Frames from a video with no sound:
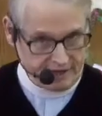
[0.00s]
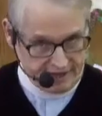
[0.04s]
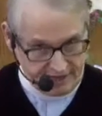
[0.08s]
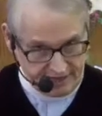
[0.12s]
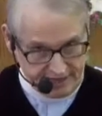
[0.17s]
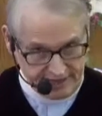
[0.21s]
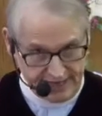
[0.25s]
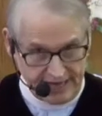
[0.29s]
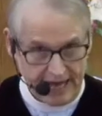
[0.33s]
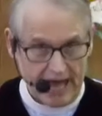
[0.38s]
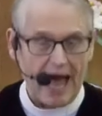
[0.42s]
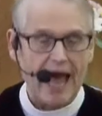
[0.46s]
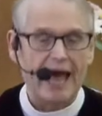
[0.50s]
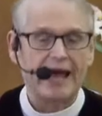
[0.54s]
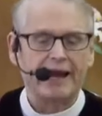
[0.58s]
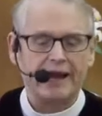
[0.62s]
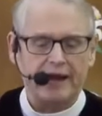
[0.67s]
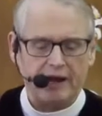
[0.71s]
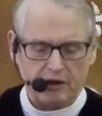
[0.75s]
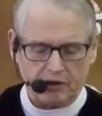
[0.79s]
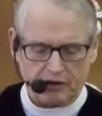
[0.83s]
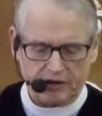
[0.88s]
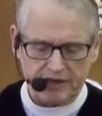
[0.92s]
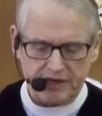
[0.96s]
heating guy and
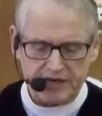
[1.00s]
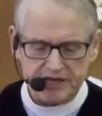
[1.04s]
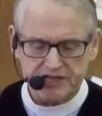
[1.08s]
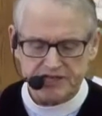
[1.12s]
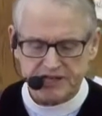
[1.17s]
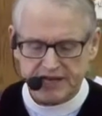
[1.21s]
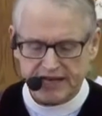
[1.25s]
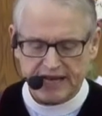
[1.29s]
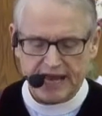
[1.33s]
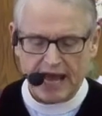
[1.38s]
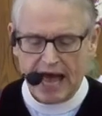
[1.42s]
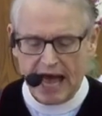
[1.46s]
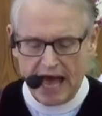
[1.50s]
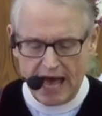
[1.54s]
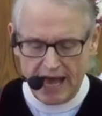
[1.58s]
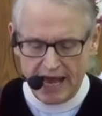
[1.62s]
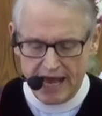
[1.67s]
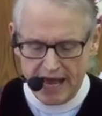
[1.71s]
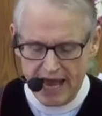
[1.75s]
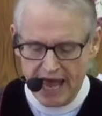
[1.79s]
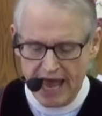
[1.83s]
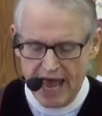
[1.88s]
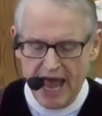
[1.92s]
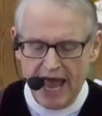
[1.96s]
an air conditioning
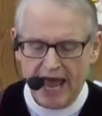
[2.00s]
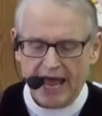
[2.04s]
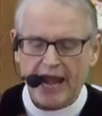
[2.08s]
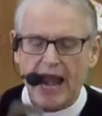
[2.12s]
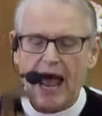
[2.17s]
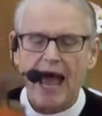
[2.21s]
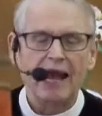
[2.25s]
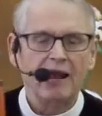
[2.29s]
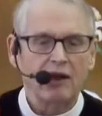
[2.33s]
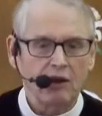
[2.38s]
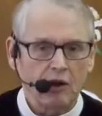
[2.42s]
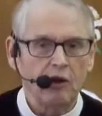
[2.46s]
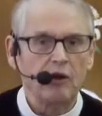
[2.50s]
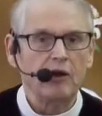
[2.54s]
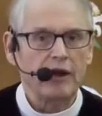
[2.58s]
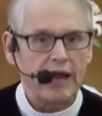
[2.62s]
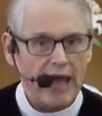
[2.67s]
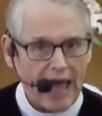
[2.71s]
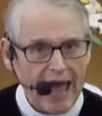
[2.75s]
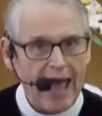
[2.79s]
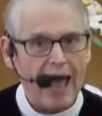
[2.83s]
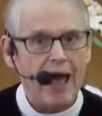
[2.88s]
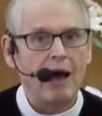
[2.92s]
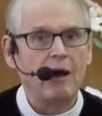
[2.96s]
guy, and I learned
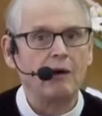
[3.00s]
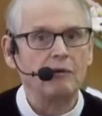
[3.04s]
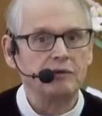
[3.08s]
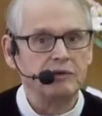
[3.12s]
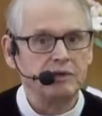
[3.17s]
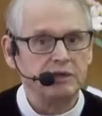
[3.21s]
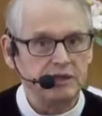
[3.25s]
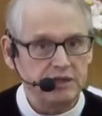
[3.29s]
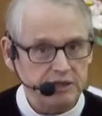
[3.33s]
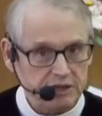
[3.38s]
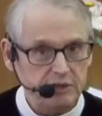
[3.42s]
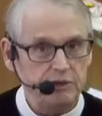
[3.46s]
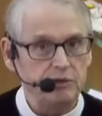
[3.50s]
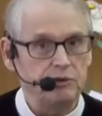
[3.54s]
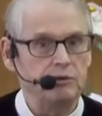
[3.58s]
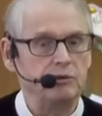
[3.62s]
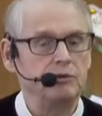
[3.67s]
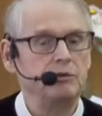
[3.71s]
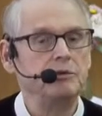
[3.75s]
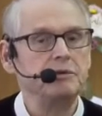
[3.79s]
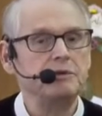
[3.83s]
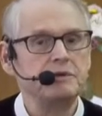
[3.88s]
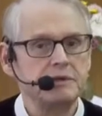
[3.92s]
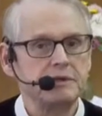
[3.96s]
how to
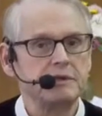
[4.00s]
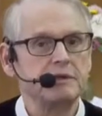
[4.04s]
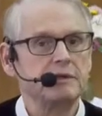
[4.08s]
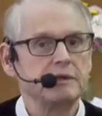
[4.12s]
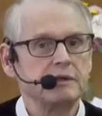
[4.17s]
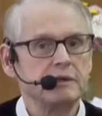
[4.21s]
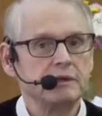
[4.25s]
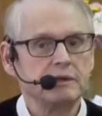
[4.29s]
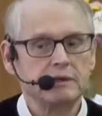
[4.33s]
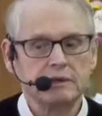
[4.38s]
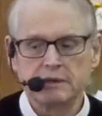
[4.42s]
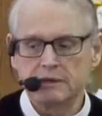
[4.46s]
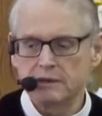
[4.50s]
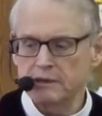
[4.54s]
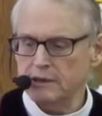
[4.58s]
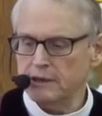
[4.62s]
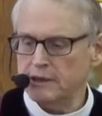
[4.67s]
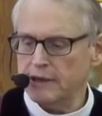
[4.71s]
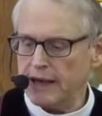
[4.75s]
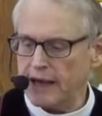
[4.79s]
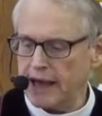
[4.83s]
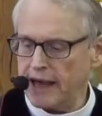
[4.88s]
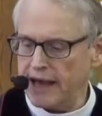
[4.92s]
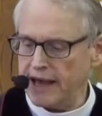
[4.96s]
use
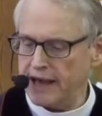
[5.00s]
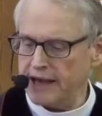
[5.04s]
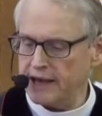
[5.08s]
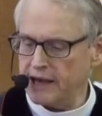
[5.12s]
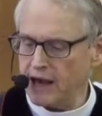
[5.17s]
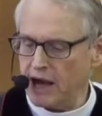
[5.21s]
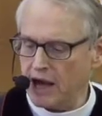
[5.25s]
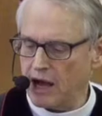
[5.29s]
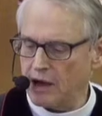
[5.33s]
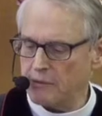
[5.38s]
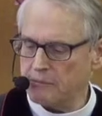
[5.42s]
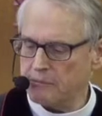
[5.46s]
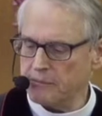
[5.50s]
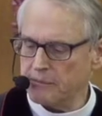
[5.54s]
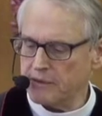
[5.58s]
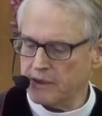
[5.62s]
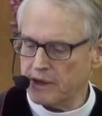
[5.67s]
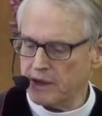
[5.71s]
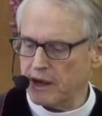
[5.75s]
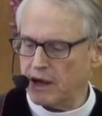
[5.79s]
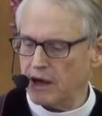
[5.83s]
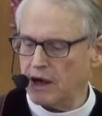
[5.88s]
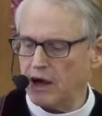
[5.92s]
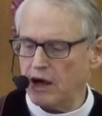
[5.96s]

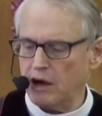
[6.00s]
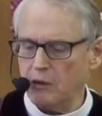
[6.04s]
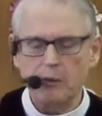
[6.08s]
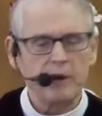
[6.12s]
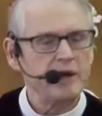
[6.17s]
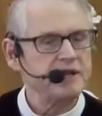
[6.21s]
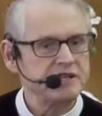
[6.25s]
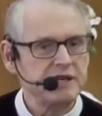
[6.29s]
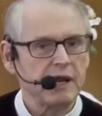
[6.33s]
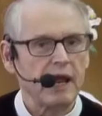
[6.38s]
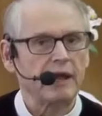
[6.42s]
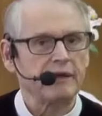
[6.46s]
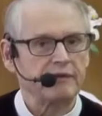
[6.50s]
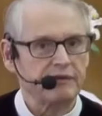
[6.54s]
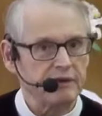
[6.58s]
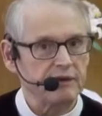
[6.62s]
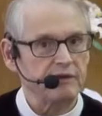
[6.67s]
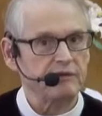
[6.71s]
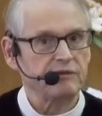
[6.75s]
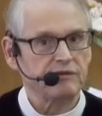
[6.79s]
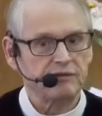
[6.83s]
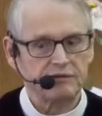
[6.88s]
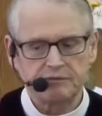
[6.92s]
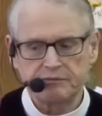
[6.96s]
a wrench like
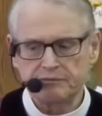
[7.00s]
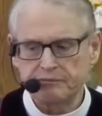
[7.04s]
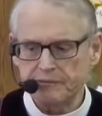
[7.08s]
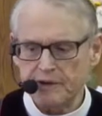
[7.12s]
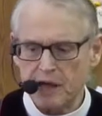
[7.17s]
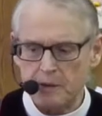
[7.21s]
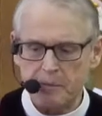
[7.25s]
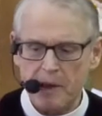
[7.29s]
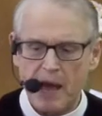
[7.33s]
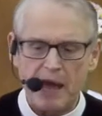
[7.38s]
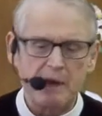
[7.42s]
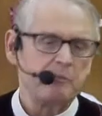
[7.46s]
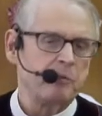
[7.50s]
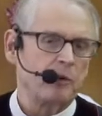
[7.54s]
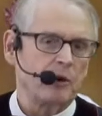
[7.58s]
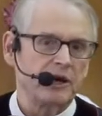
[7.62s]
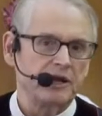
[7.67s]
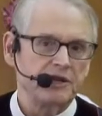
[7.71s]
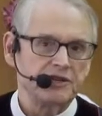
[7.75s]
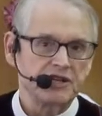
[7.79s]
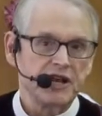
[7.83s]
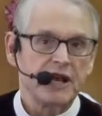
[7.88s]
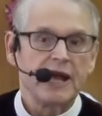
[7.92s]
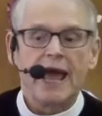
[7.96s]
this, a pipe
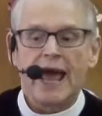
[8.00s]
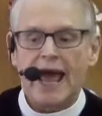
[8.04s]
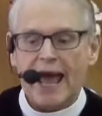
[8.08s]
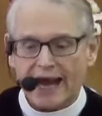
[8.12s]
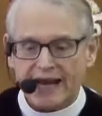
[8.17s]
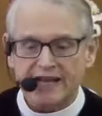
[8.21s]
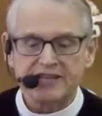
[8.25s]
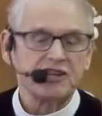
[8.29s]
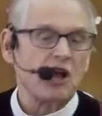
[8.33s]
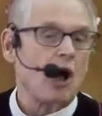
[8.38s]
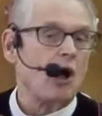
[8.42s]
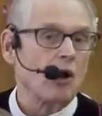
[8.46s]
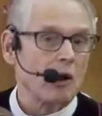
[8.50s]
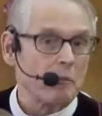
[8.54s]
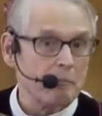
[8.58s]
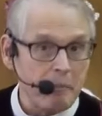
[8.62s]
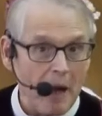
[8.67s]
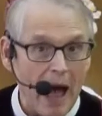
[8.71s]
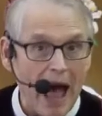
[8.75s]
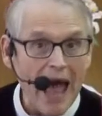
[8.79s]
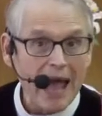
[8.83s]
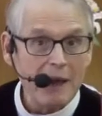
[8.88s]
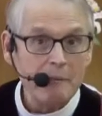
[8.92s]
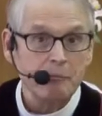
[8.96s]
wrench. And it's called a
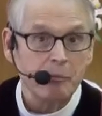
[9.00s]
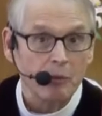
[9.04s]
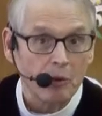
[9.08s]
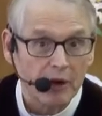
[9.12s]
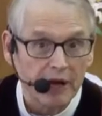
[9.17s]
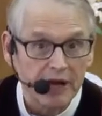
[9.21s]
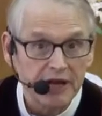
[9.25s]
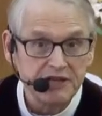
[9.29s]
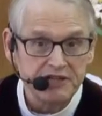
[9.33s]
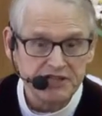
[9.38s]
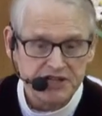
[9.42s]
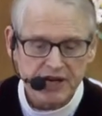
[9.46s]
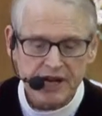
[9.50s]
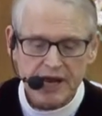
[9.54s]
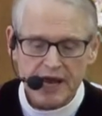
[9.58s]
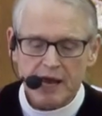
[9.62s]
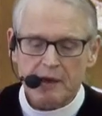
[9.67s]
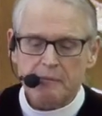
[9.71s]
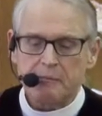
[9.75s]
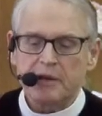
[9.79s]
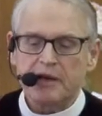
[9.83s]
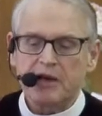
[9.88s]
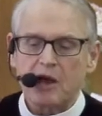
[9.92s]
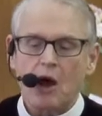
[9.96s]
pipe wrench
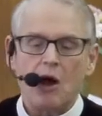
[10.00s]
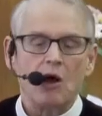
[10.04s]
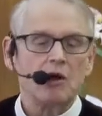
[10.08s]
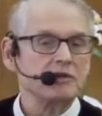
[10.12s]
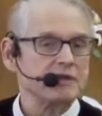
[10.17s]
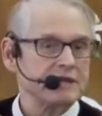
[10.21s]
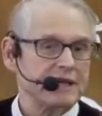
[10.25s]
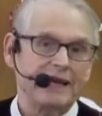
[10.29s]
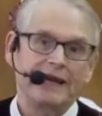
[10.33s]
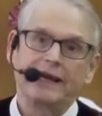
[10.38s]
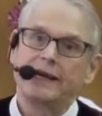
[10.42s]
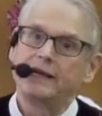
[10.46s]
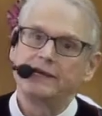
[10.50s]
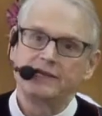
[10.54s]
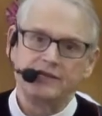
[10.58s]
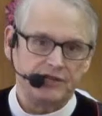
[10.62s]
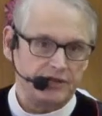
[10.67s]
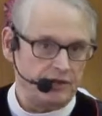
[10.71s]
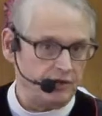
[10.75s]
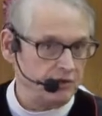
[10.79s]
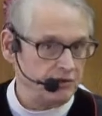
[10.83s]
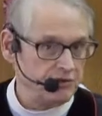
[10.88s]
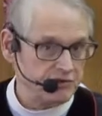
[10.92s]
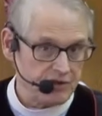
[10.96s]
because it
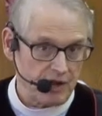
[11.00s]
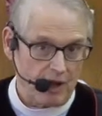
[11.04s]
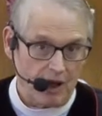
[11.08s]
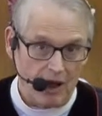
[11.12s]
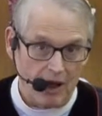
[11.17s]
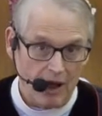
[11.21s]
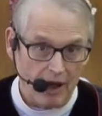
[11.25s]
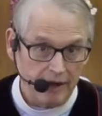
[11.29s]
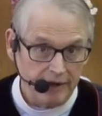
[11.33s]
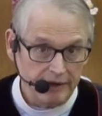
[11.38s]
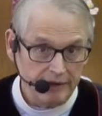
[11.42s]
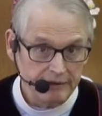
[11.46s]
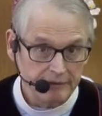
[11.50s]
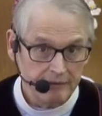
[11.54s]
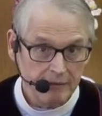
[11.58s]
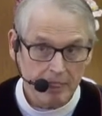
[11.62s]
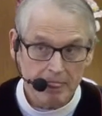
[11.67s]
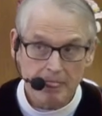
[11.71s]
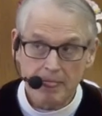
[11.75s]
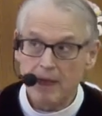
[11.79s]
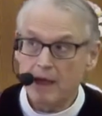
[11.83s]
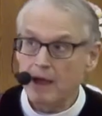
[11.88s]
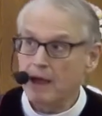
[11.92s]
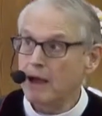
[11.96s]
is used on
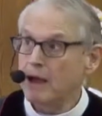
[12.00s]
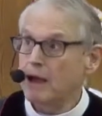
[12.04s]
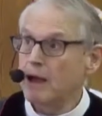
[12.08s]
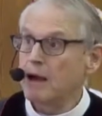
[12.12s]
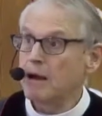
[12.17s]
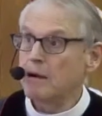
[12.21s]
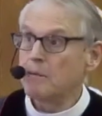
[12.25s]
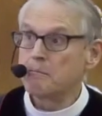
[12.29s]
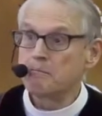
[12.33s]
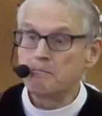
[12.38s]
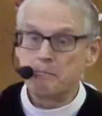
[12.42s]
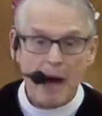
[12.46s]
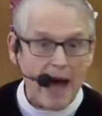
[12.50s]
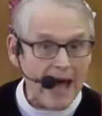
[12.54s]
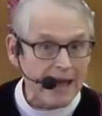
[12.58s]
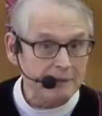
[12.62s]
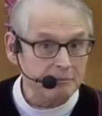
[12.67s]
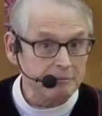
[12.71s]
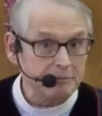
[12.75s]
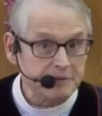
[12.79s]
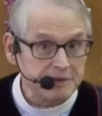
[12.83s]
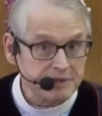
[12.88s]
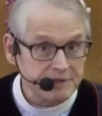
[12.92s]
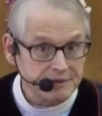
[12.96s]

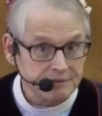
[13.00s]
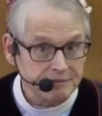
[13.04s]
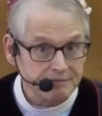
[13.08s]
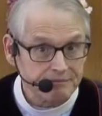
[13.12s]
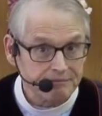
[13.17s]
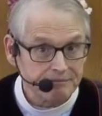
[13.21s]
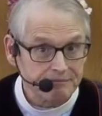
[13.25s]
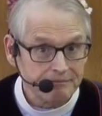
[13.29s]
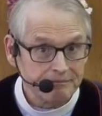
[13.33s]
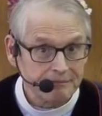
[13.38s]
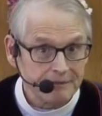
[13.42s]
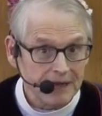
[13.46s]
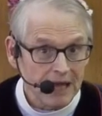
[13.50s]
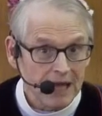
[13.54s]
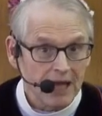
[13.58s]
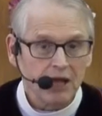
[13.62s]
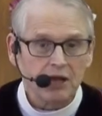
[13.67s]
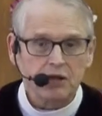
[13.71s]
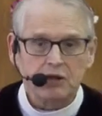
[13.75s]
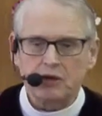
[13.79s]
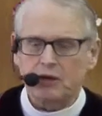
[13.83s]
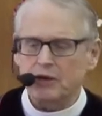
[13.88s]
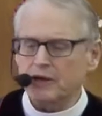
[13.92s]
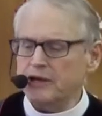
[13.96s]
pipes.
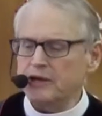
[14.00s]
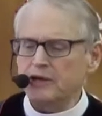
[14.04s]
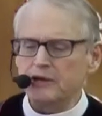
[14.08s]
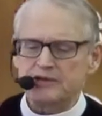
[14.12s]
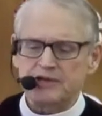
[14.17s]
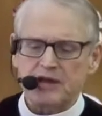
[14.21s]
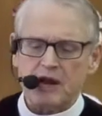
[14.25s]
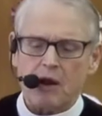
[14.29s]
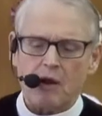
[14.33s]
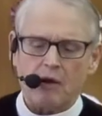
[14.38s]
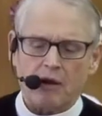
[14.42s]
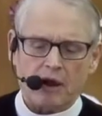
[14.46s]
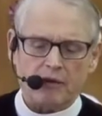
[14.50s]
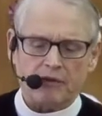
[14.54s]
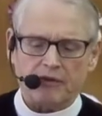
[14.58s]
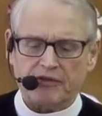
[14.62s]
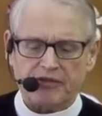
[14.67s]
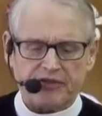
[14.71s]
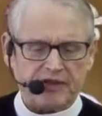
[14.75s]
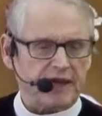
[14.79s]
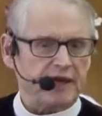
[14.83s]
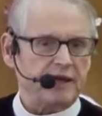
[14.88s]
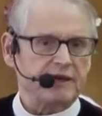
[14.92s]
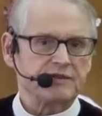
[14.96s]
You can use it on other
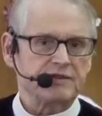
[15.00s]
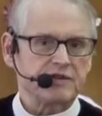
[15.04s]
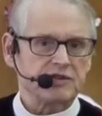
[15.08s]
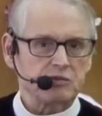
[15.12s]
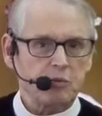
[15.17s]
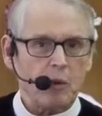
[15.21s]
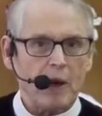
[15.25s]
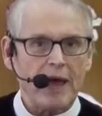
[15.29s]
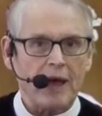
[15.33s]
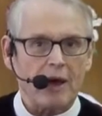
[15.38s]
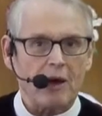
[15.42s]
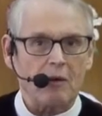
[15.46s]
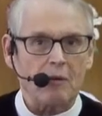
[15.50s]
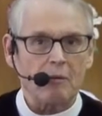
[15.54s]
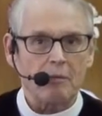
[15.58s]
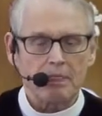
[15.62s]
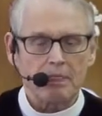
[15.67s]
things as well,